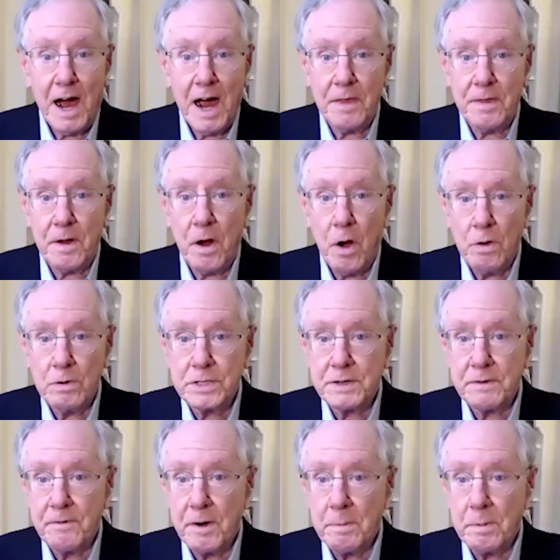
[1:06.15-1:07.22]
either host
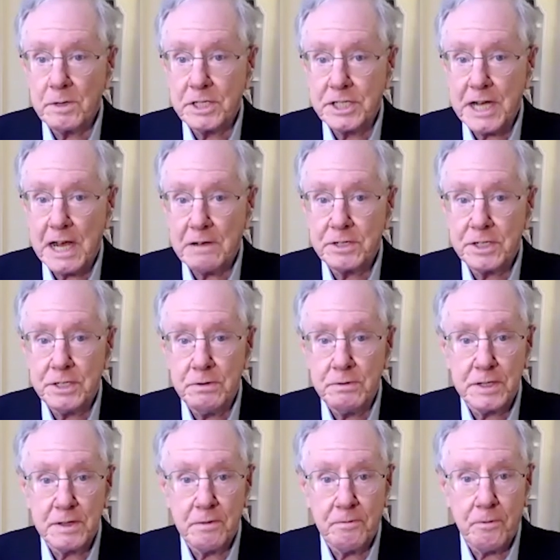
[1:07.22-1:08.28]
a verbal joust
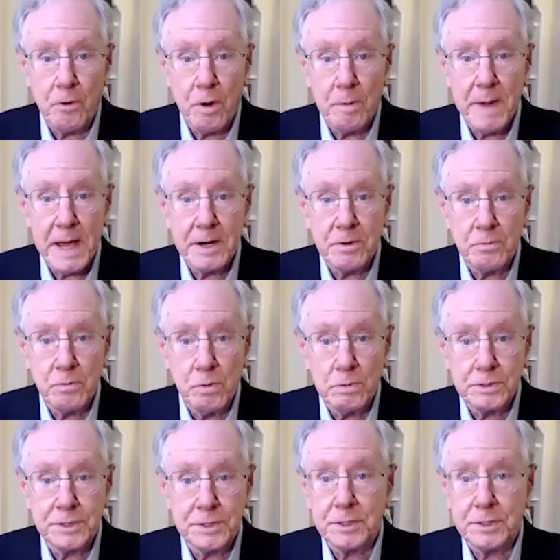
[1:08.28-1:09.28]
using the format and rules